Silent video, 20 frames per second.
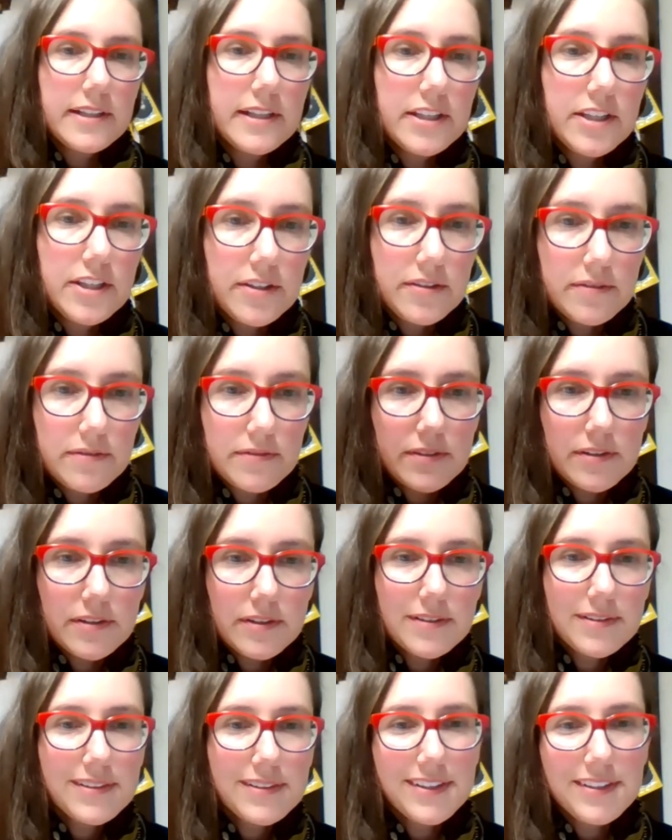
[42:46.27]
Thank you
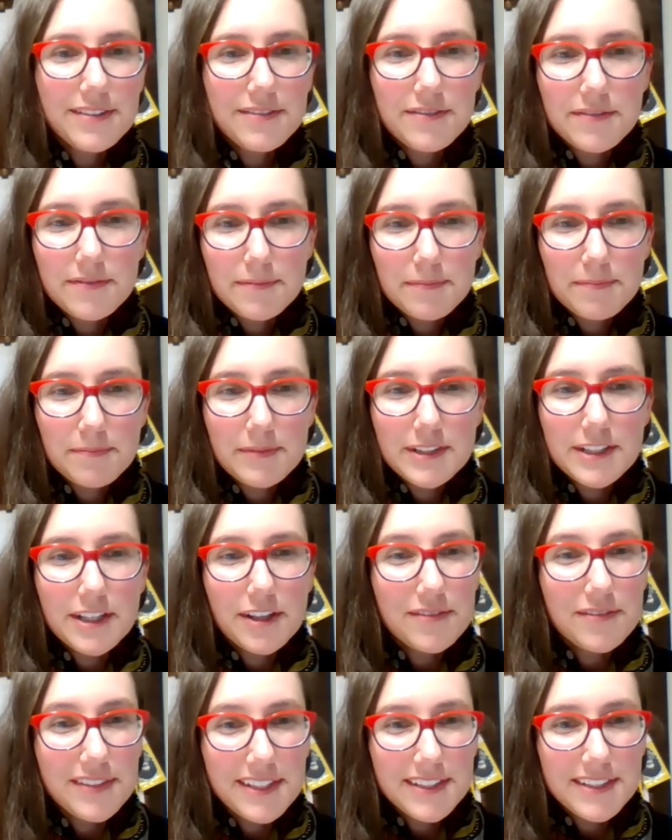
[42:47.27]
for kind of
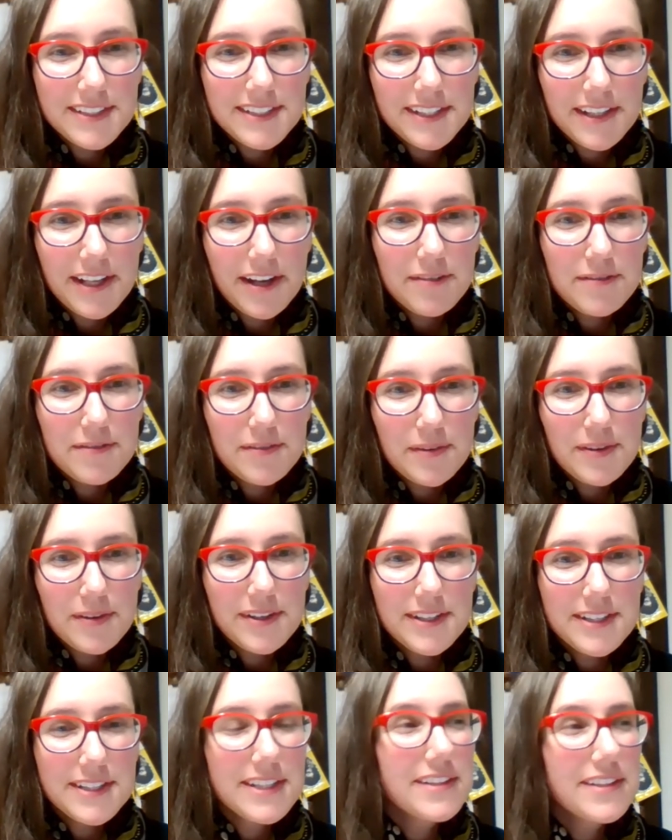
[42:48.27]
delving into that for
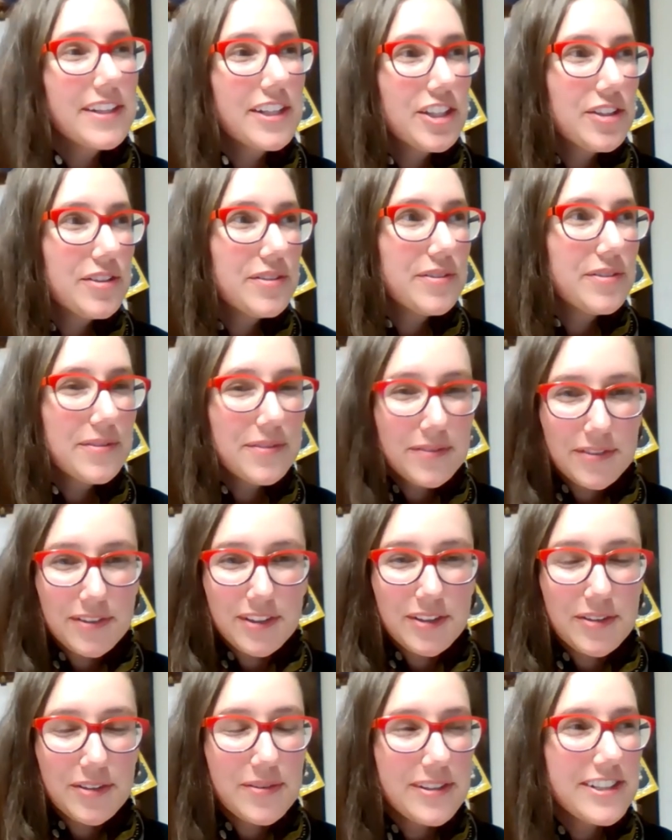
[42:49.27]
us, and thank you for
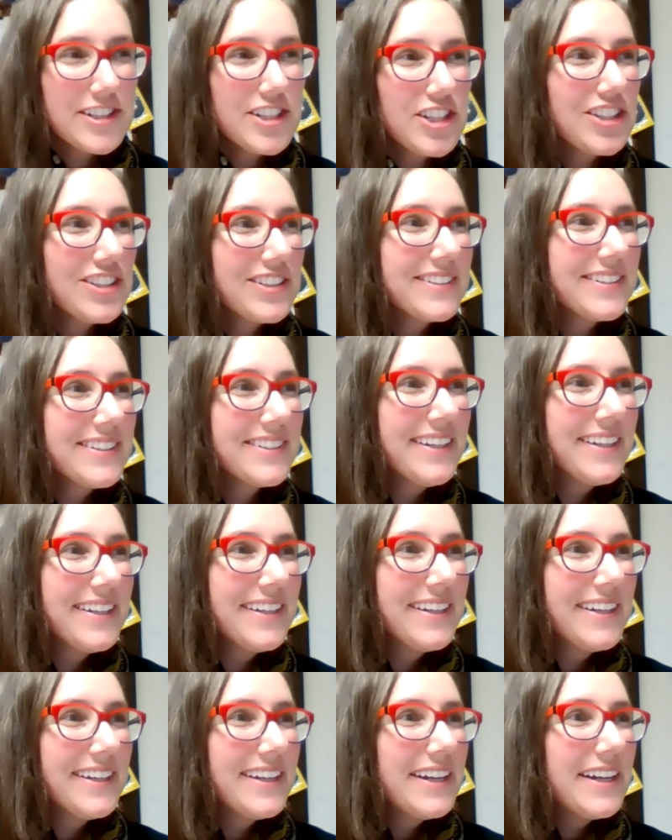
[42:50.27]
the question.
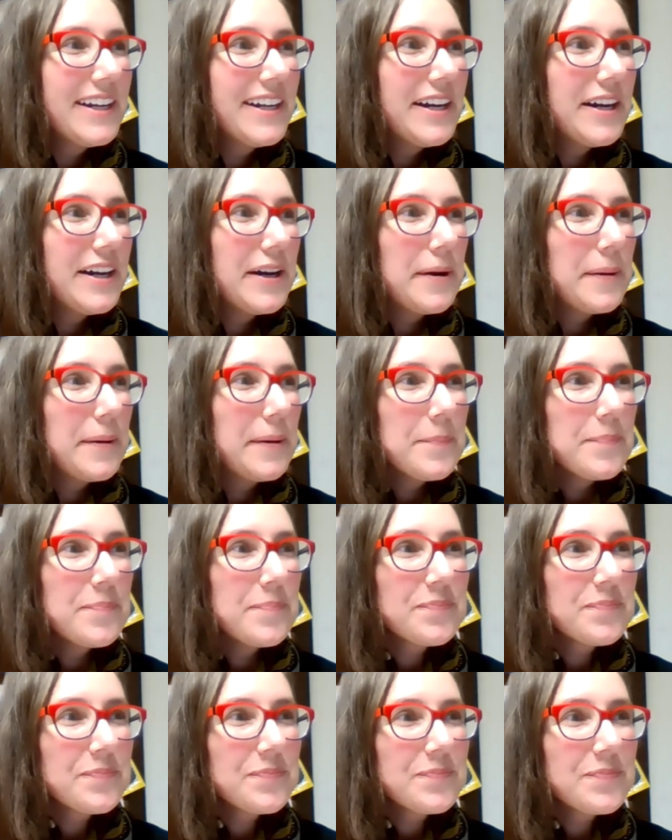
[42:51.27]
Um,
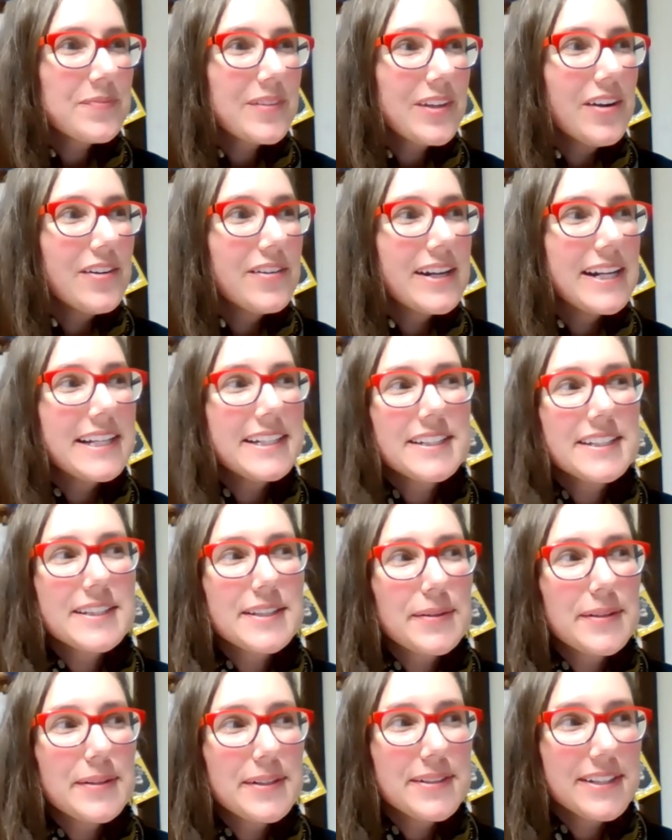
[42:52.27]
all right,
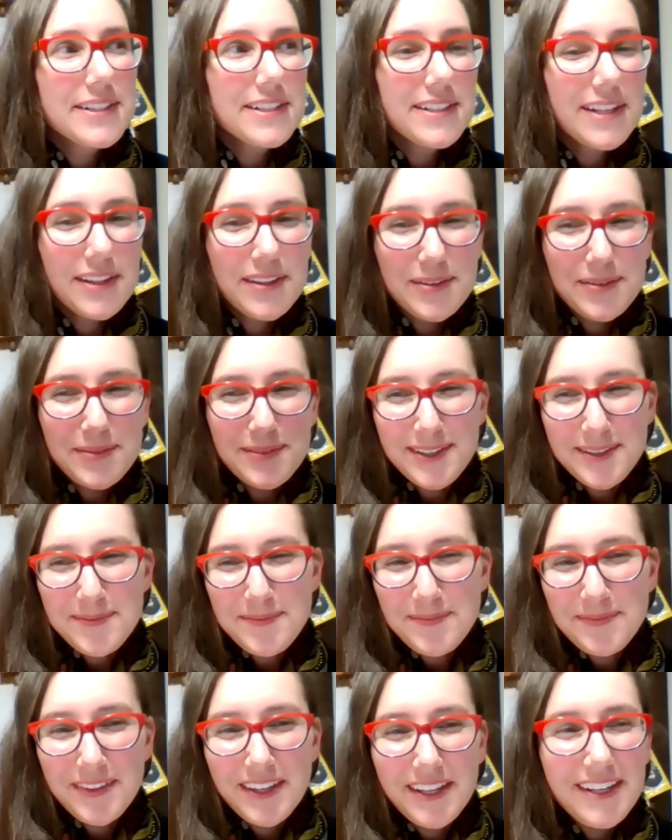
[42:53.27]
so here's another
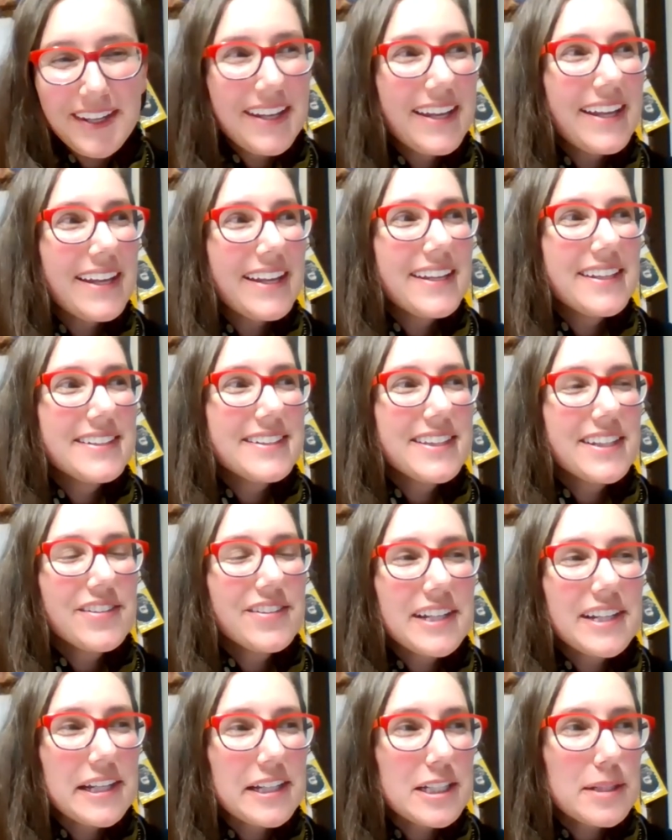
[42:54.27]
one. Is
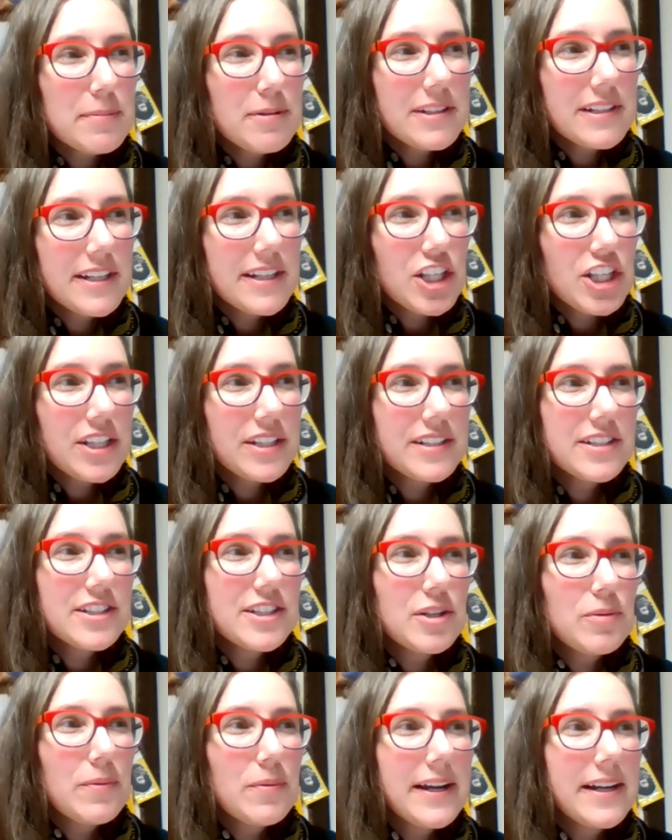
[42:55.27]
there an explanation as
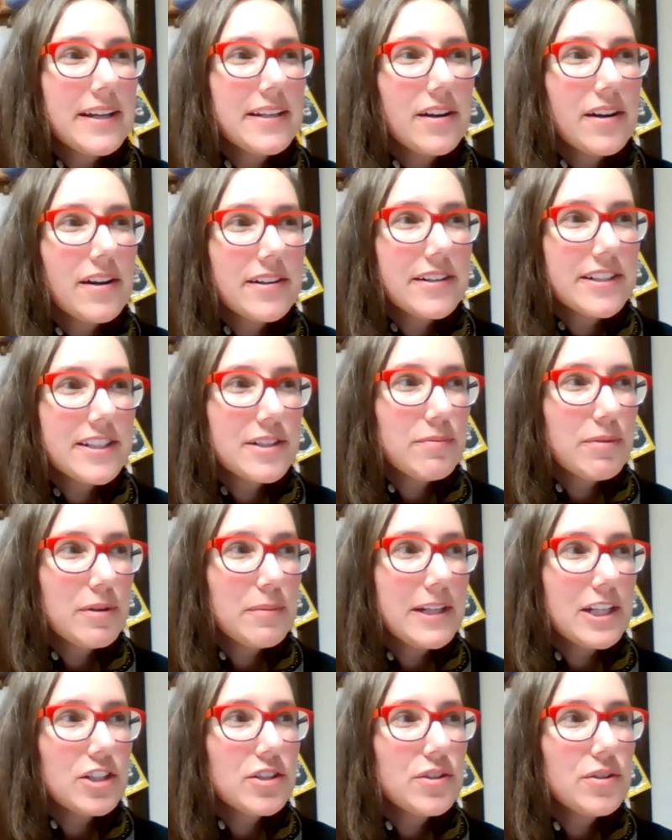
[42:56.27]
to why an artist would
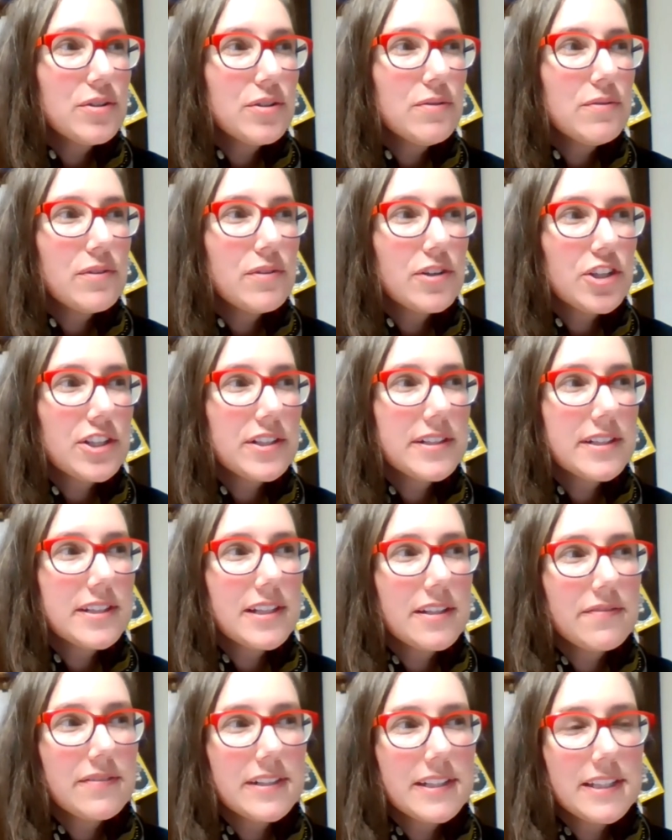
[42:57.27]
make two
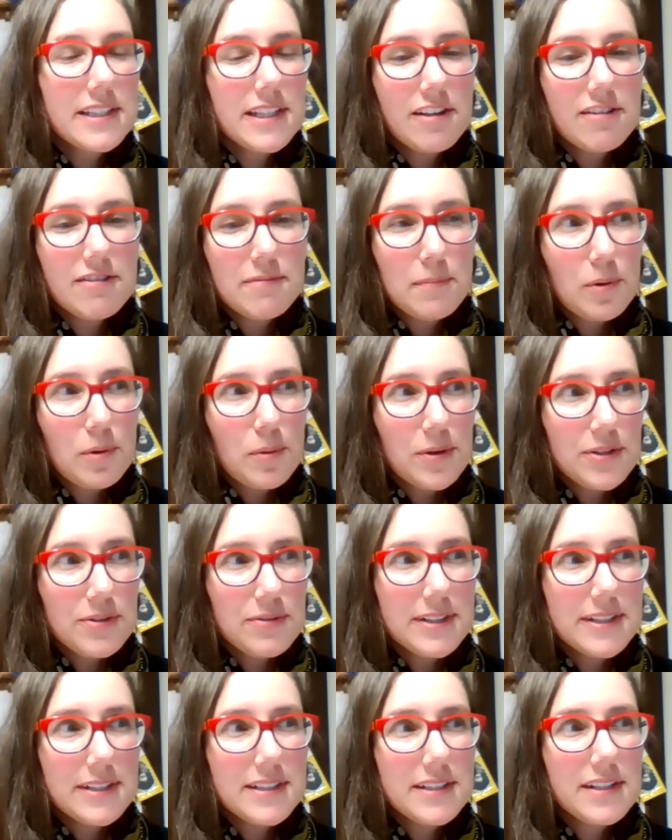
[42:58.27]
versions of his self
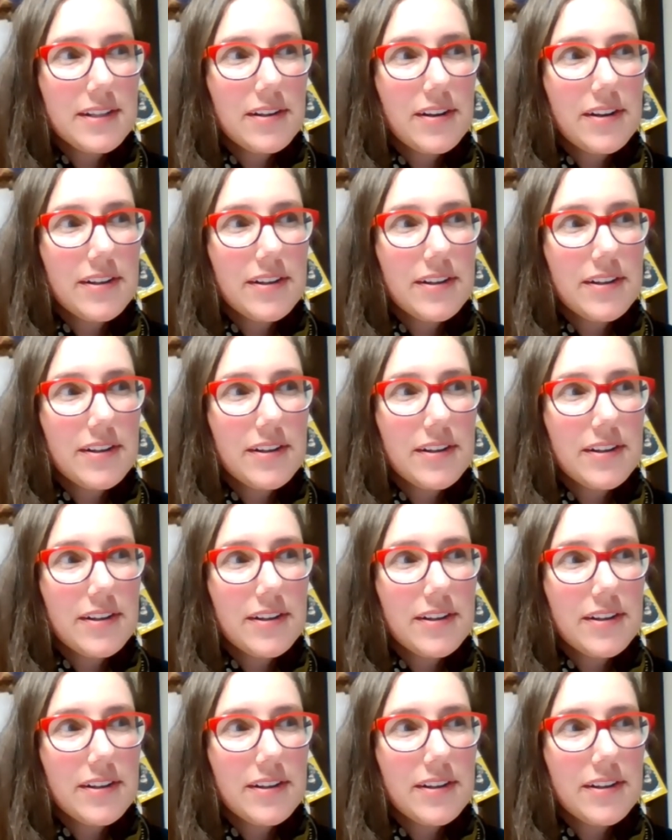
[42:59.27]
portrait?